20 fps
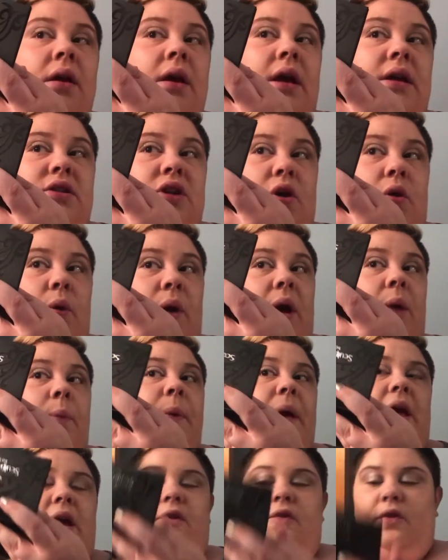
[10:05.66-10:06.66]
As a quick
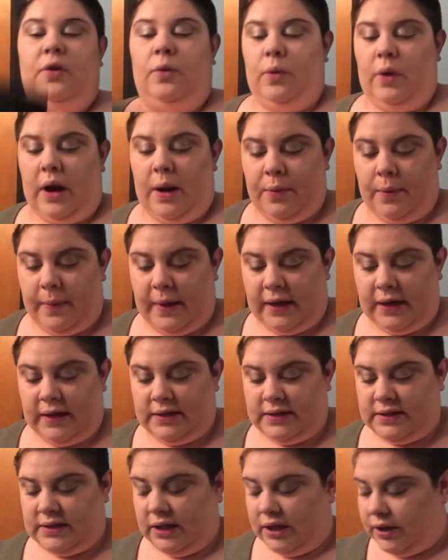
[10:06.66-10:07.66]
bake for where I put my
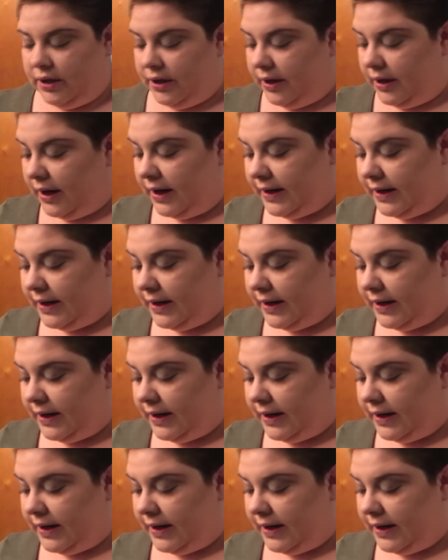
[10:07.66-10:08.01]
concealer.